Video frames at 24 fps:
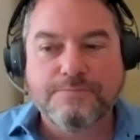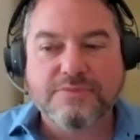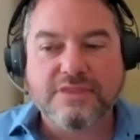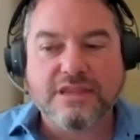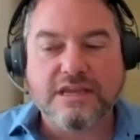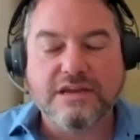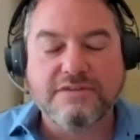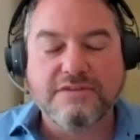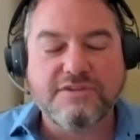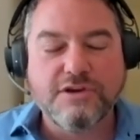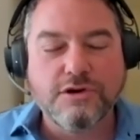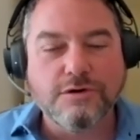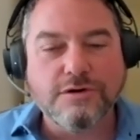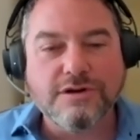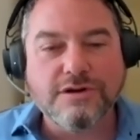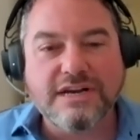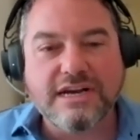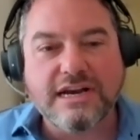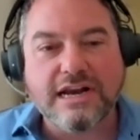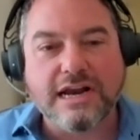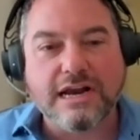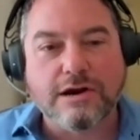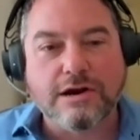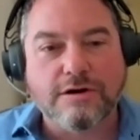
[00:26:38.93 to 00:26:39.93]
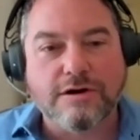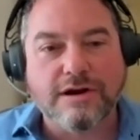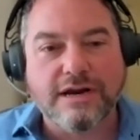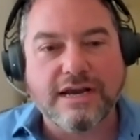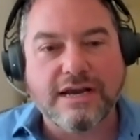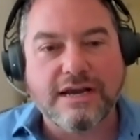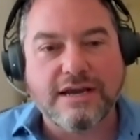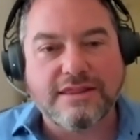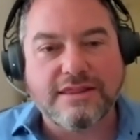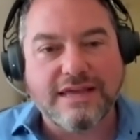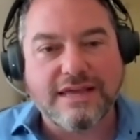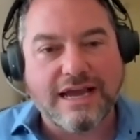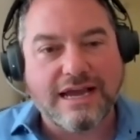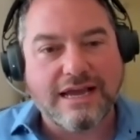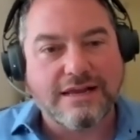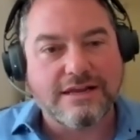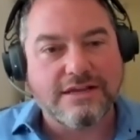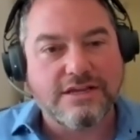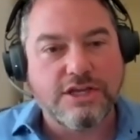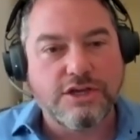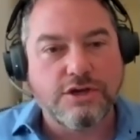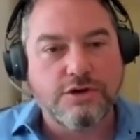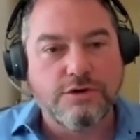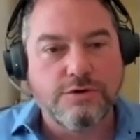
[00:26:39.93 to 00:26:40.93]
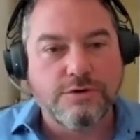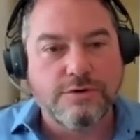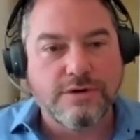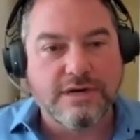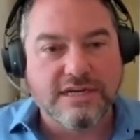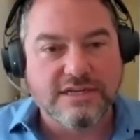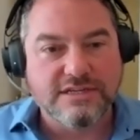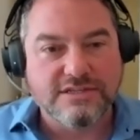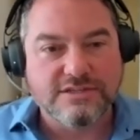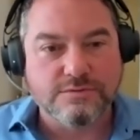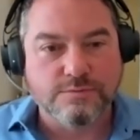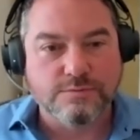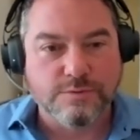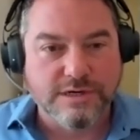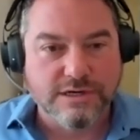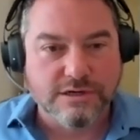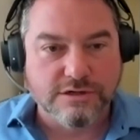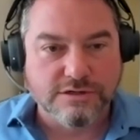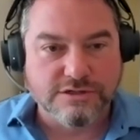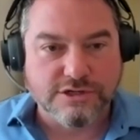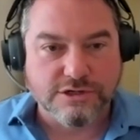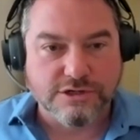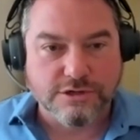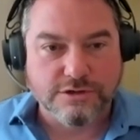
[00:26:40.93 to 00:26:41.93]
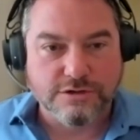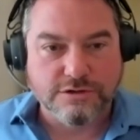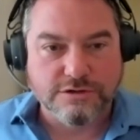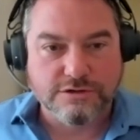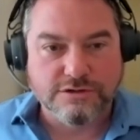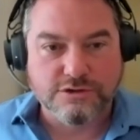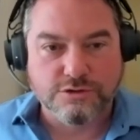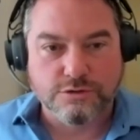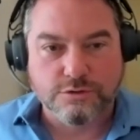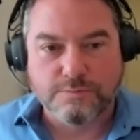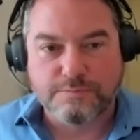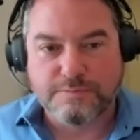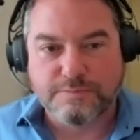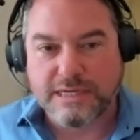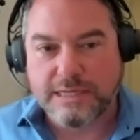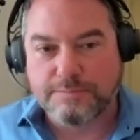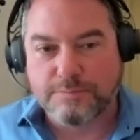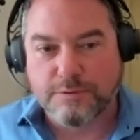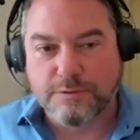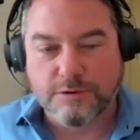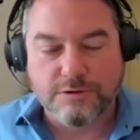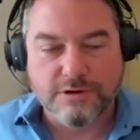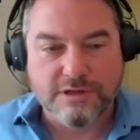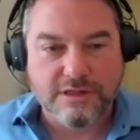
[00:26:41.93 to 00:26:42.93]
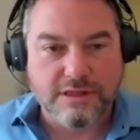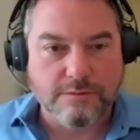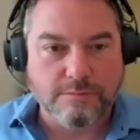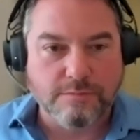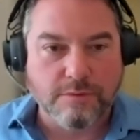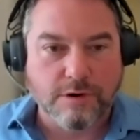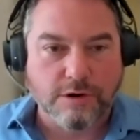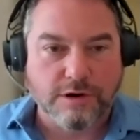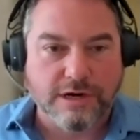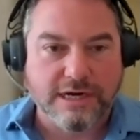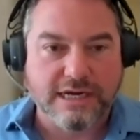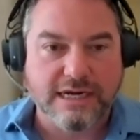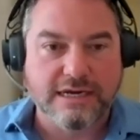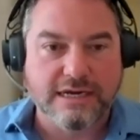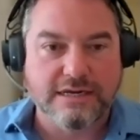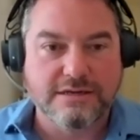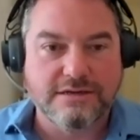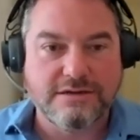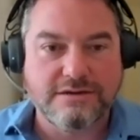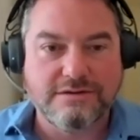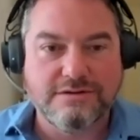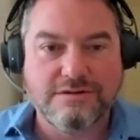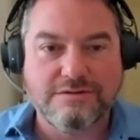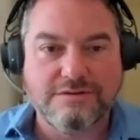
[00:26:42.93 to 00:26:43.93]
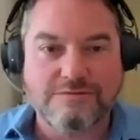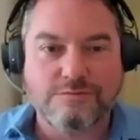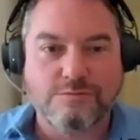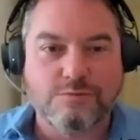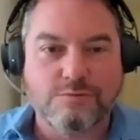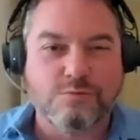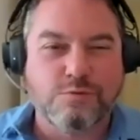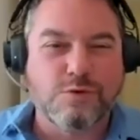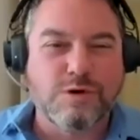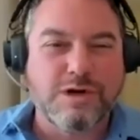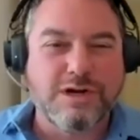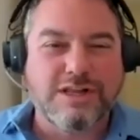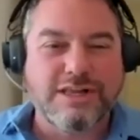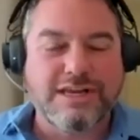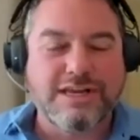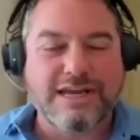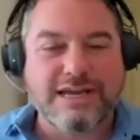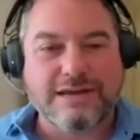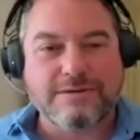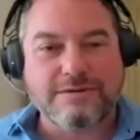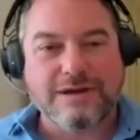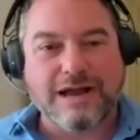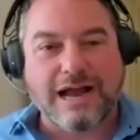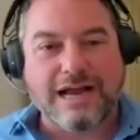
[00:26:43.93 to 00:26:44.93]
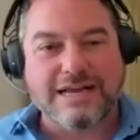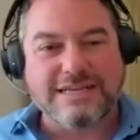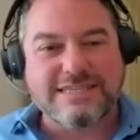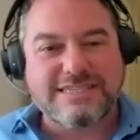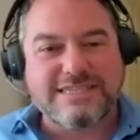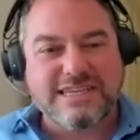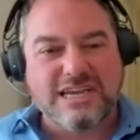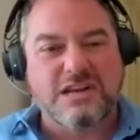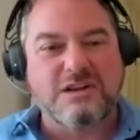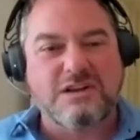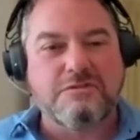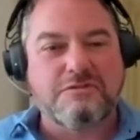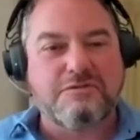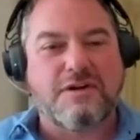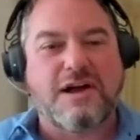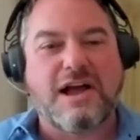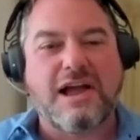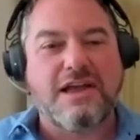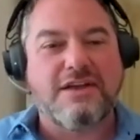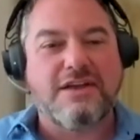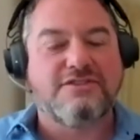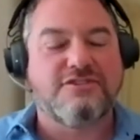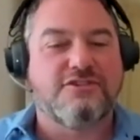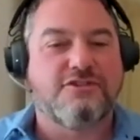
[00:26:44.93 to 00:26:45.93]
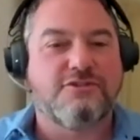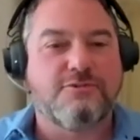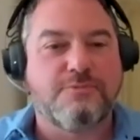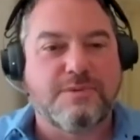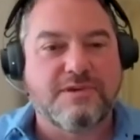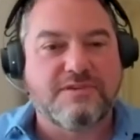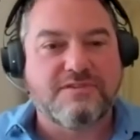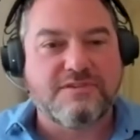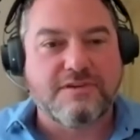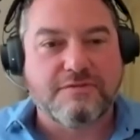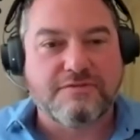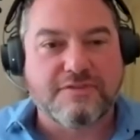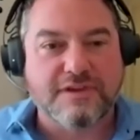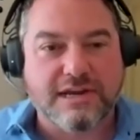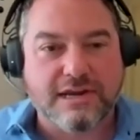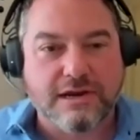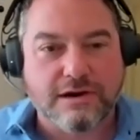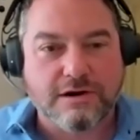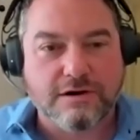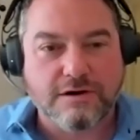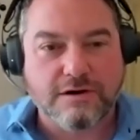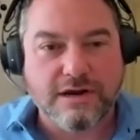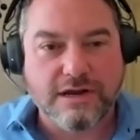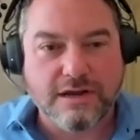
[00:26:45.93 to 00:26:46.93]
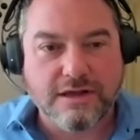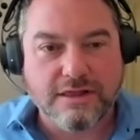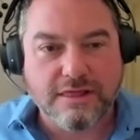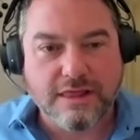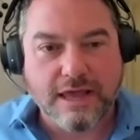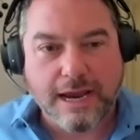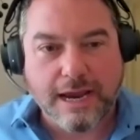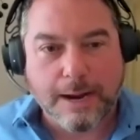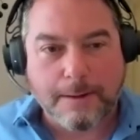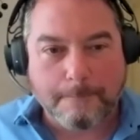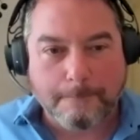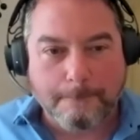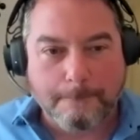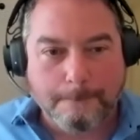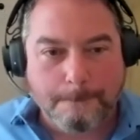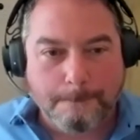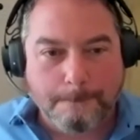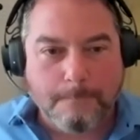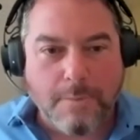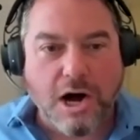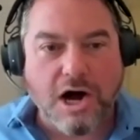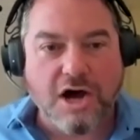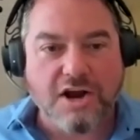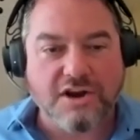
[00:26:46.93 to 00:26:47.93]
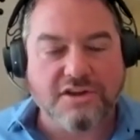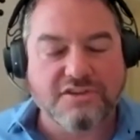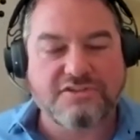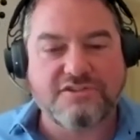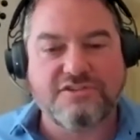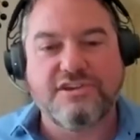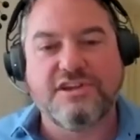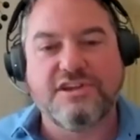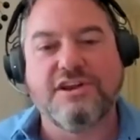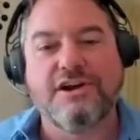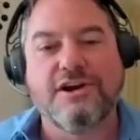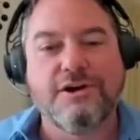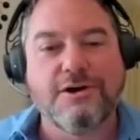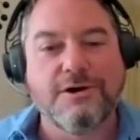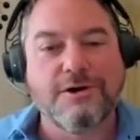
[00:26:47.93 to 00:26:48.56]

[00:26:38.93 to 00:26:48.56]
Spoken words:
if you're in an area that you as realtors or people in the market really identify as a specific area like Montecito,